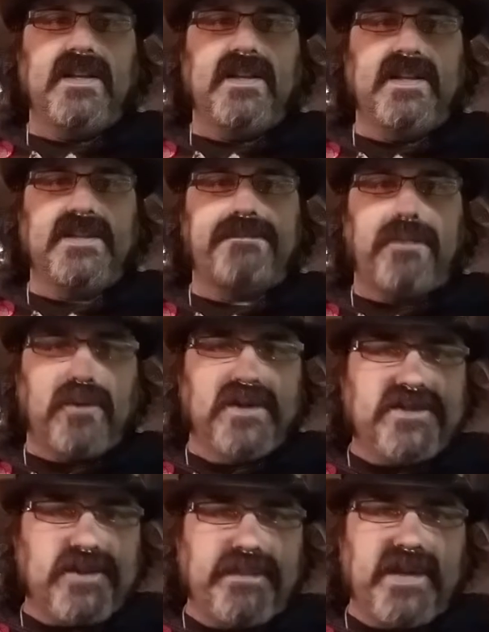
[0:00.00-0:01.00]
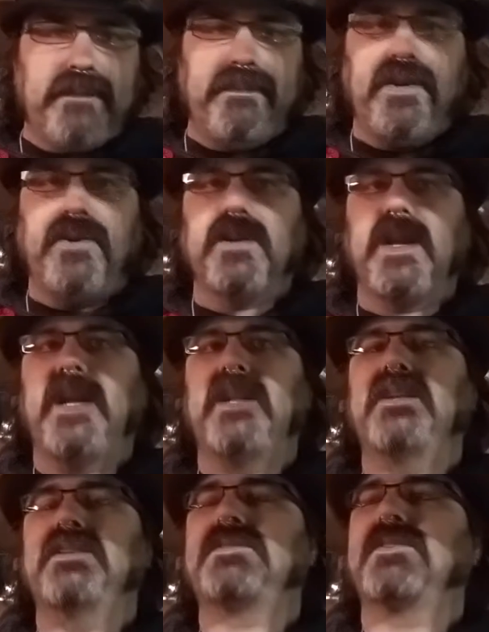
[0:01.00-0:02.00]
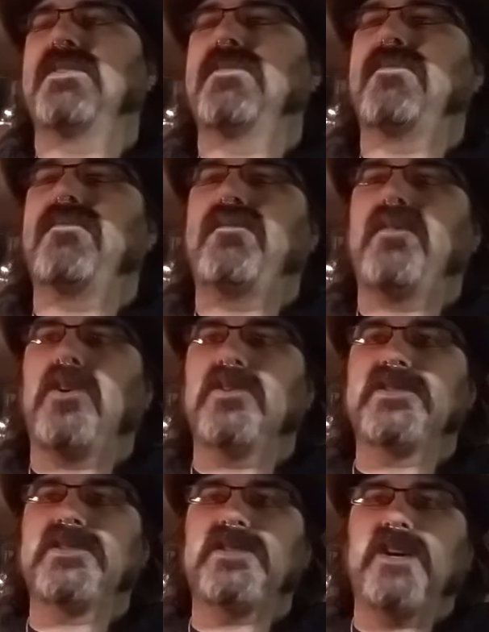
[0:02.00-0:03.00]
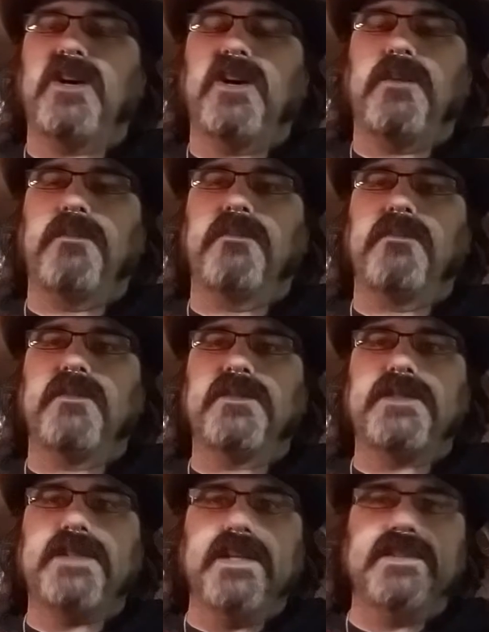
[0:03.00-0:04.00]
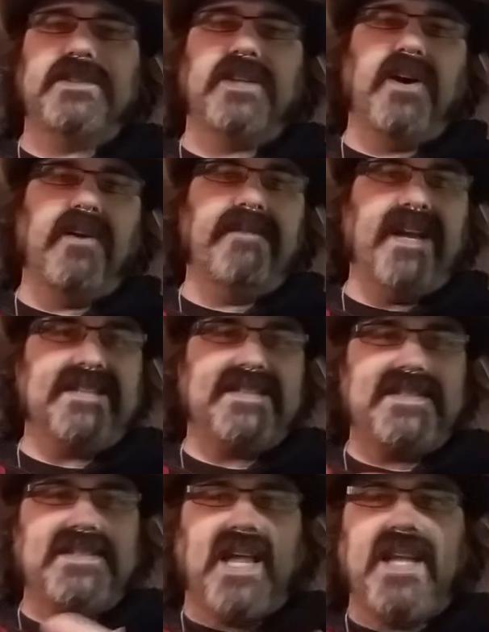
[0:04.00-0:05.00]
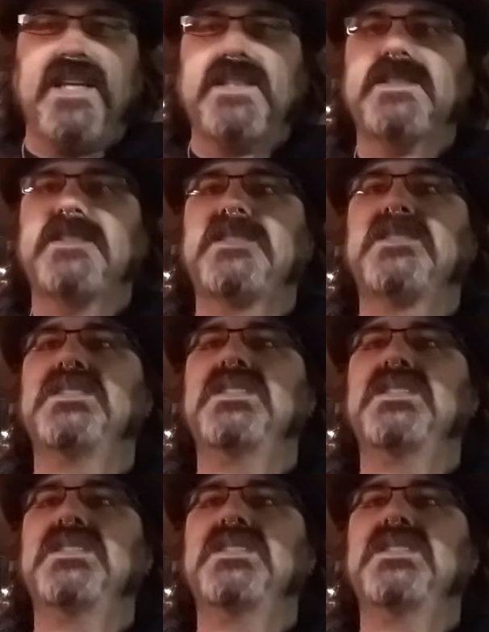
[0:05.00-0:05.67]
these boys are being mutilated. It's a false sense of aesthetics.